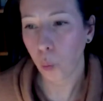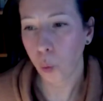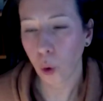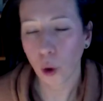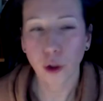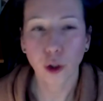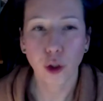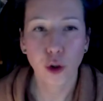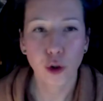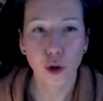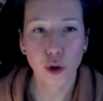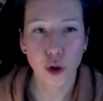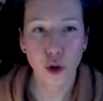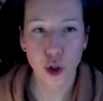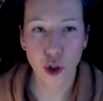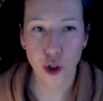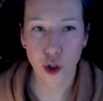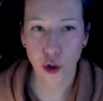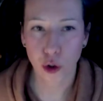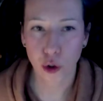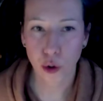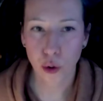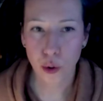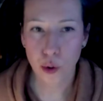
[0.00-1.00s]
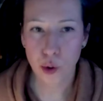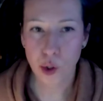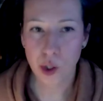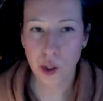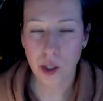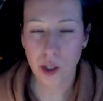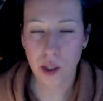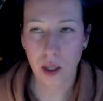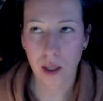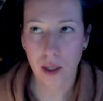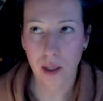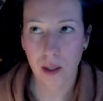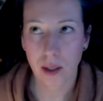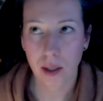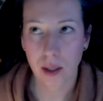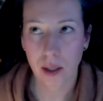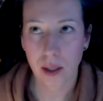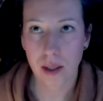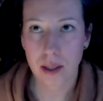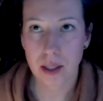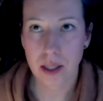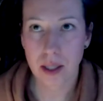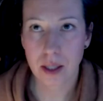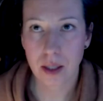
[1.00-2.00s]
What you choose
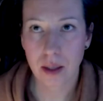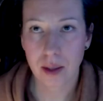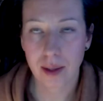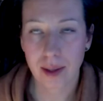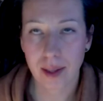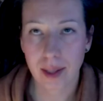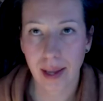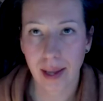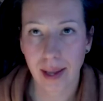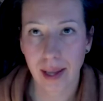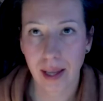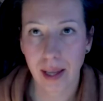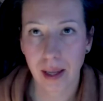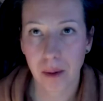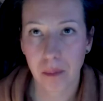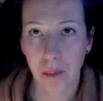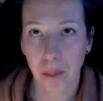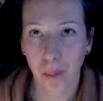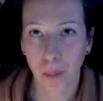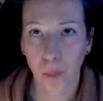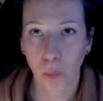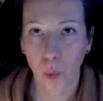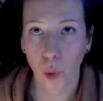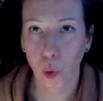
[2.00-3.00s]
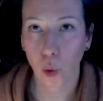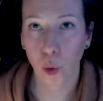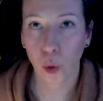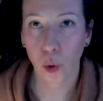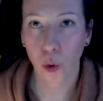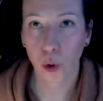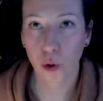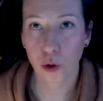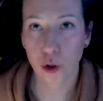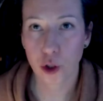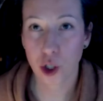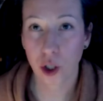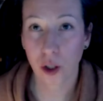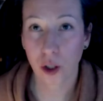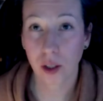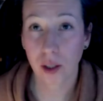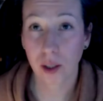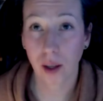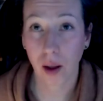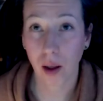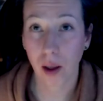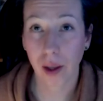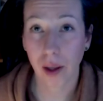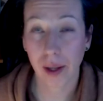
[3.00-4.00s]
is there more to
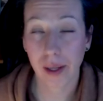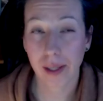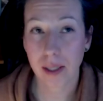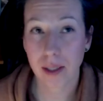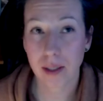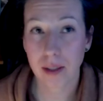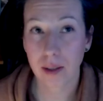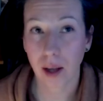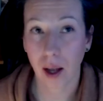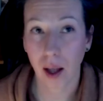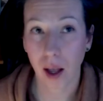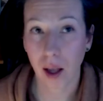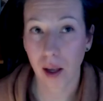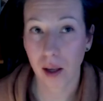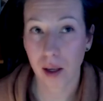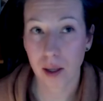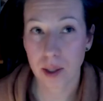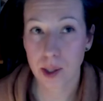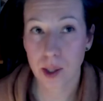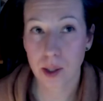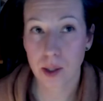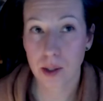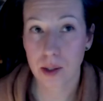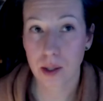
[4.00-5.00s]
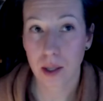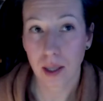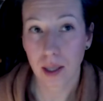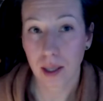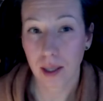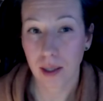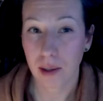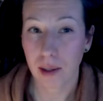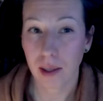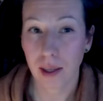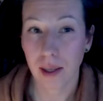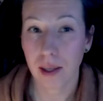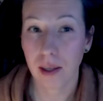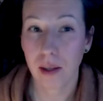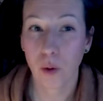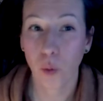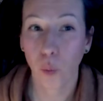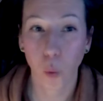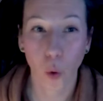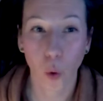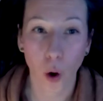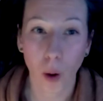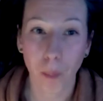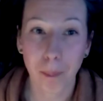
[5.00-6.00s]
guide us
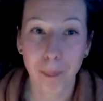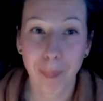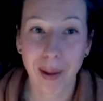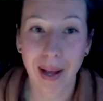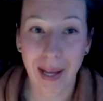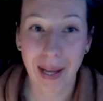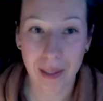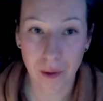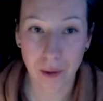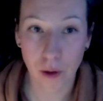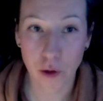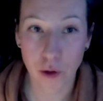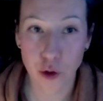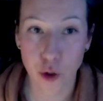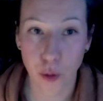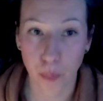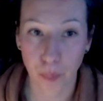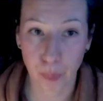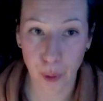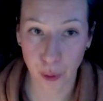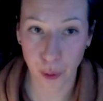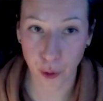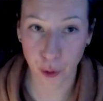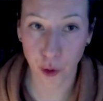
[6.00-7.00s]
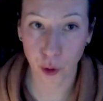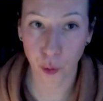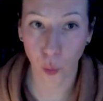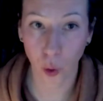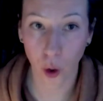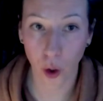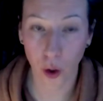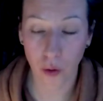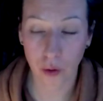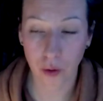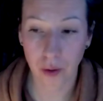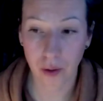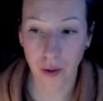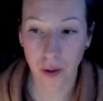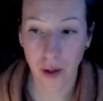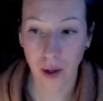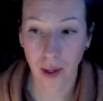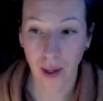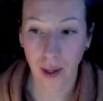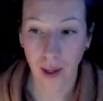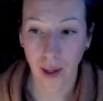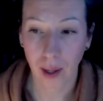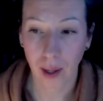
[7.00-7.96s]
in what panel to put you on.